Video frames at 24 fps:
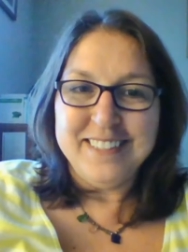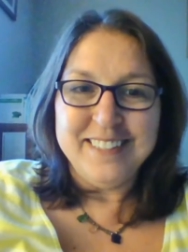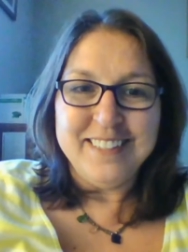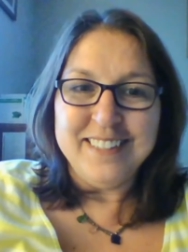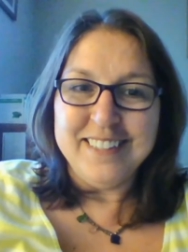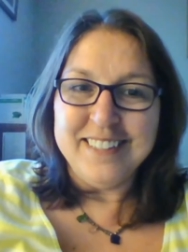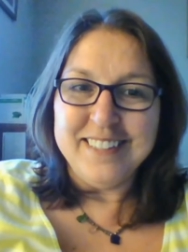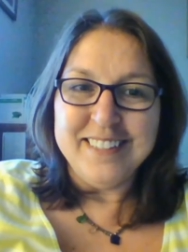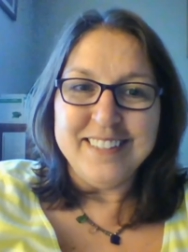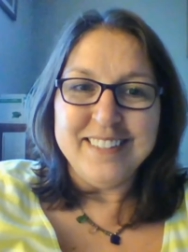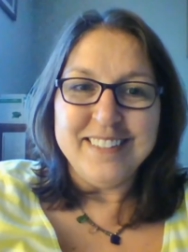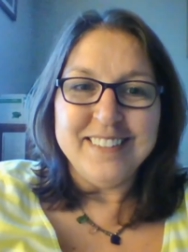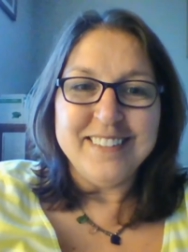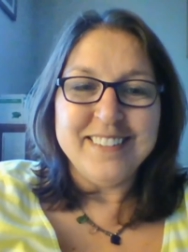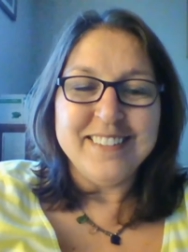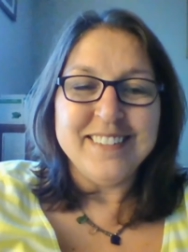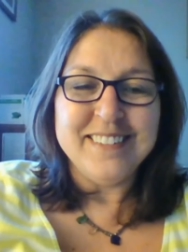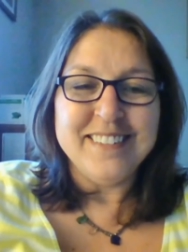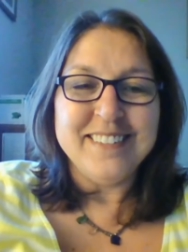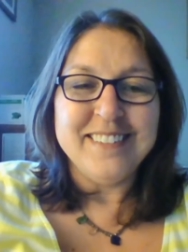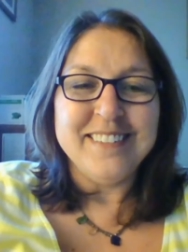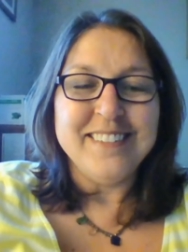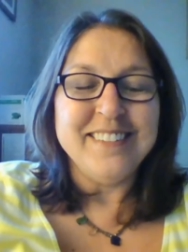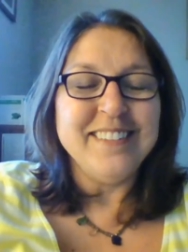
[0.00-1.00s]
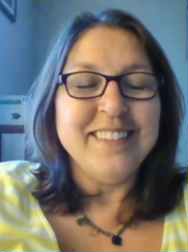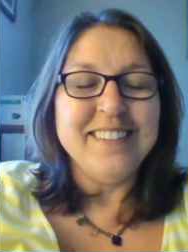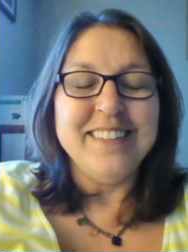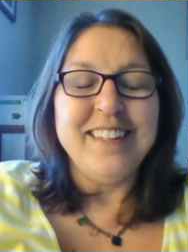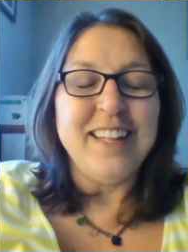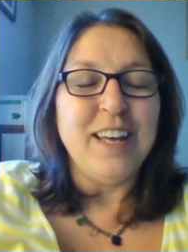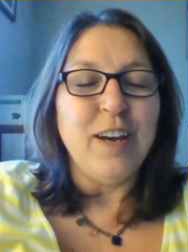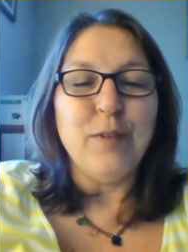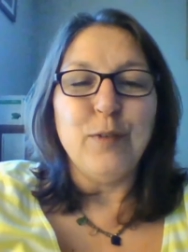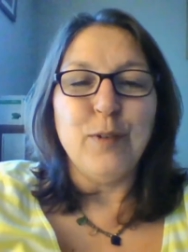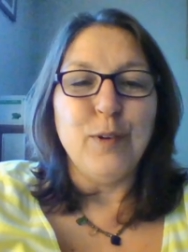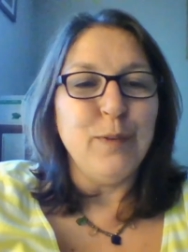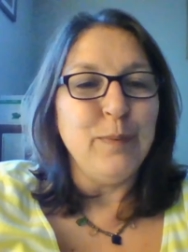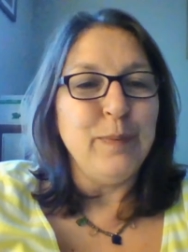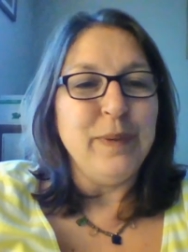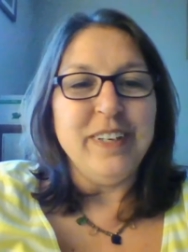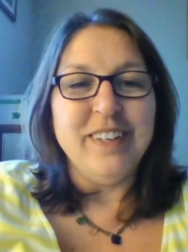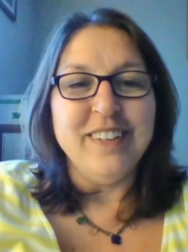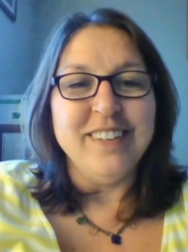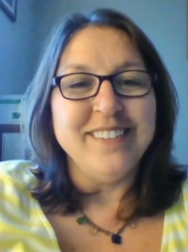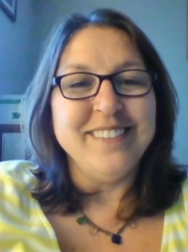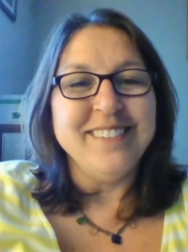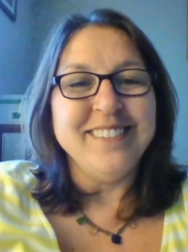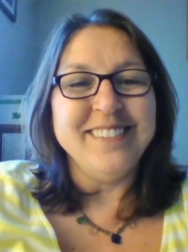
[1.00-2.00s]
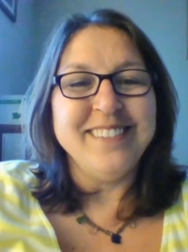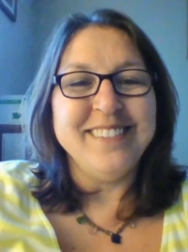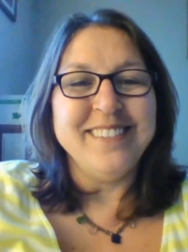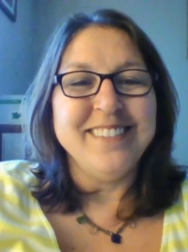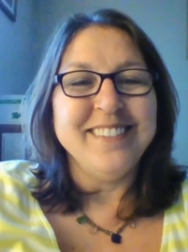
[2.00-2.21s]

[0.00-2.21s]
and that won't be good.